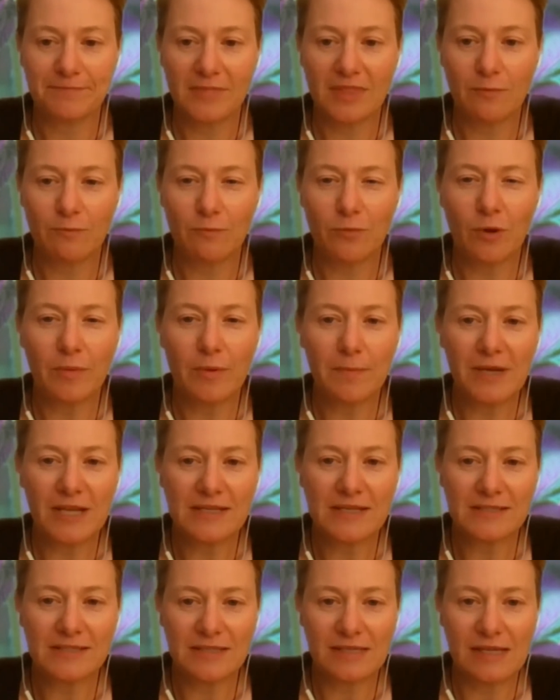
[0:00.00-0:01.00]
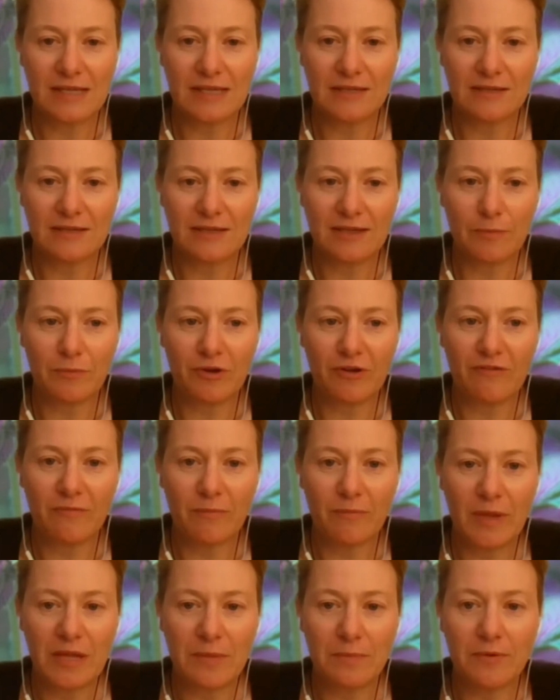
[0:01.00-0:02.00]
probably scared a number
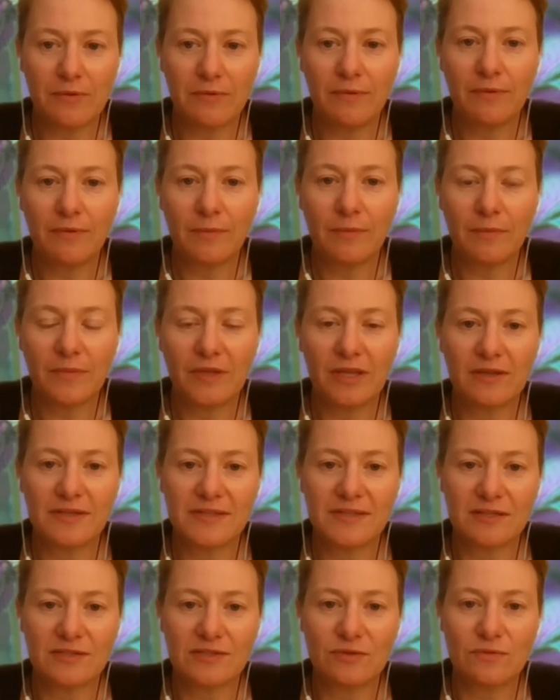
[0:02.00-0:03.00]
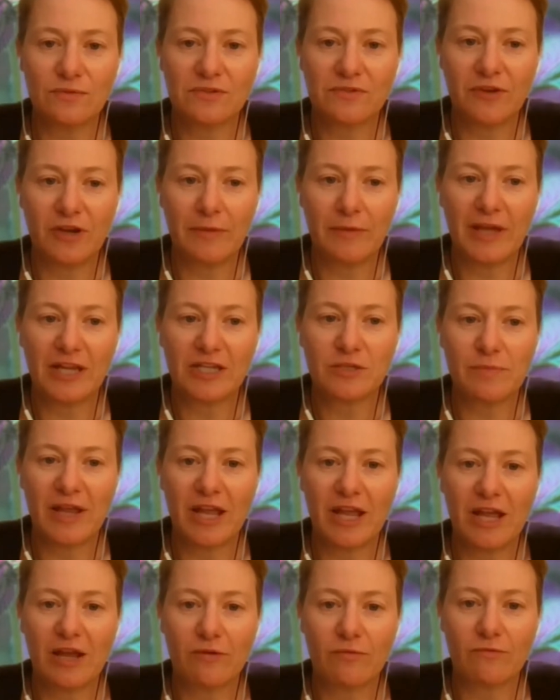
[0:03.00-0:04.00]
of people, because it talked very much
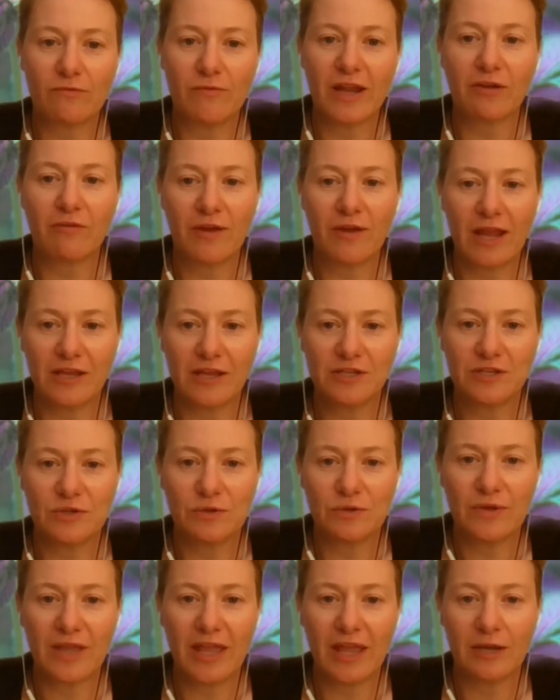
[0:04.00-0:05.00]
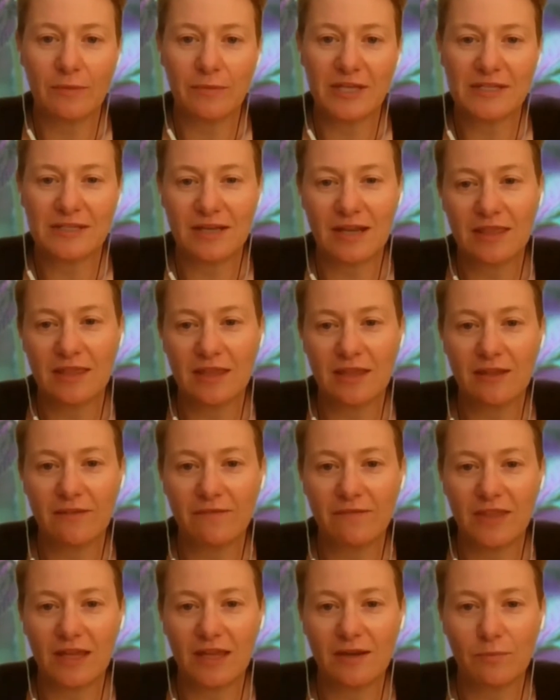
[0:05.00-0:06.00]
about recreational cannabis. And I think
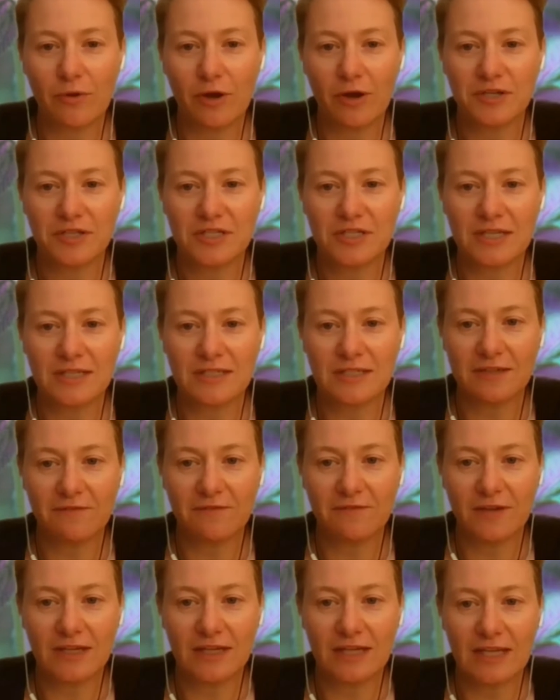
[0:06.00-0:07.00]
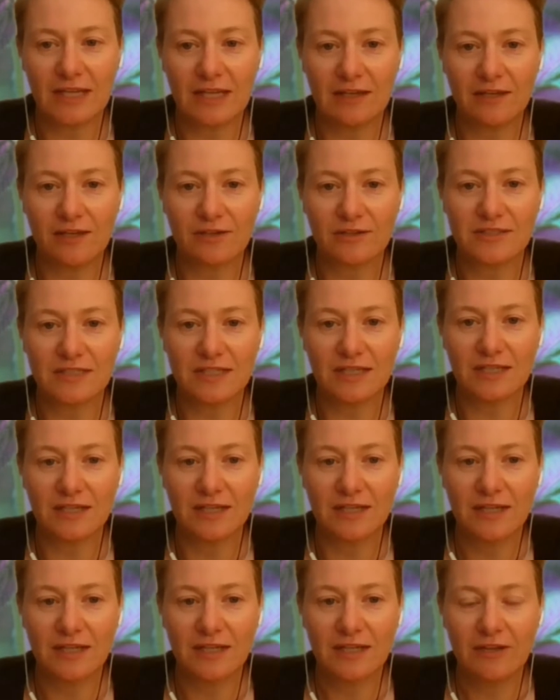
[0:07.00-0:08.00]
if they'd approached it differently and looked
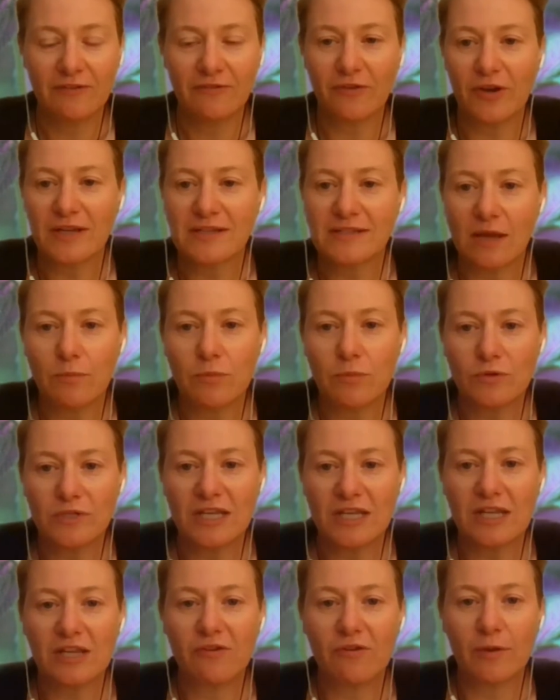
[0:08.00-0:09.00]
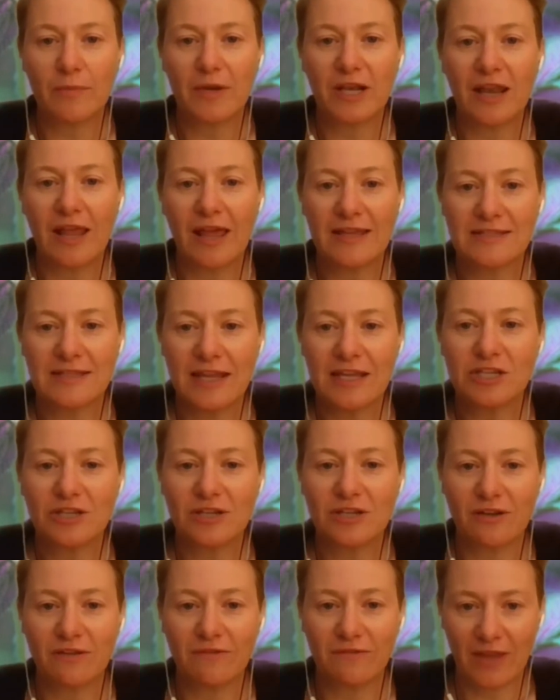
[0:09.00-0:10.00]
at, for example,
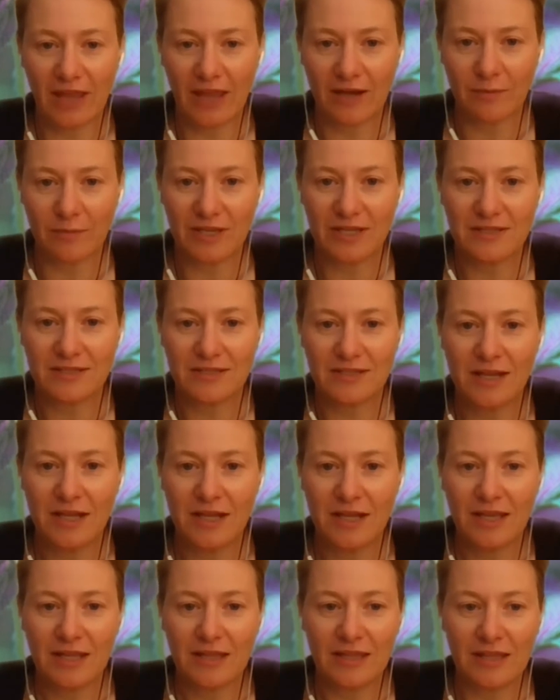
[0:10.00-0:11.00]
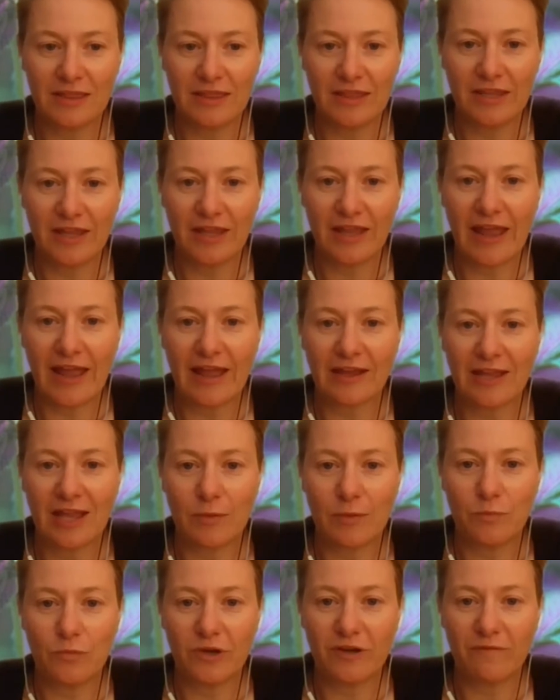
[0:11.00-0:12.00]
decriminalisation of cannabis, then the
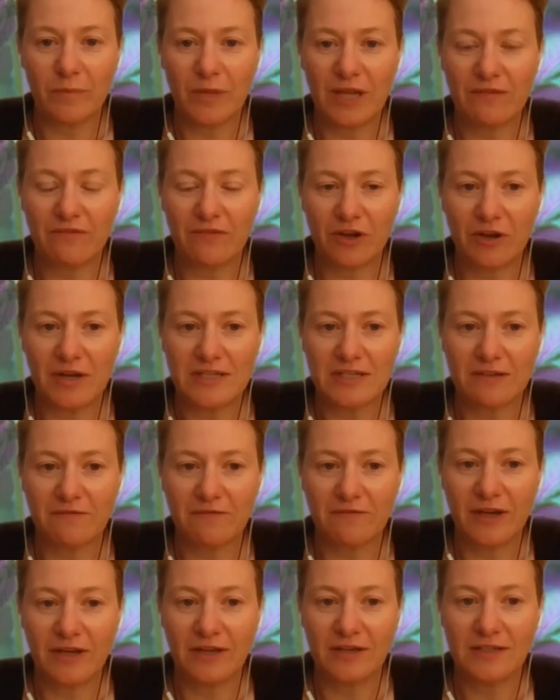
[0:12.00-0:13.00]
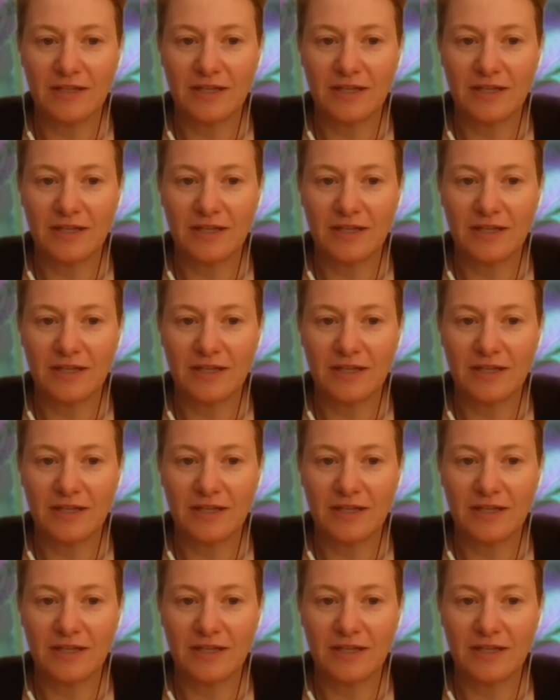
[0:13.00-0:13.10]
outcome would have been very different.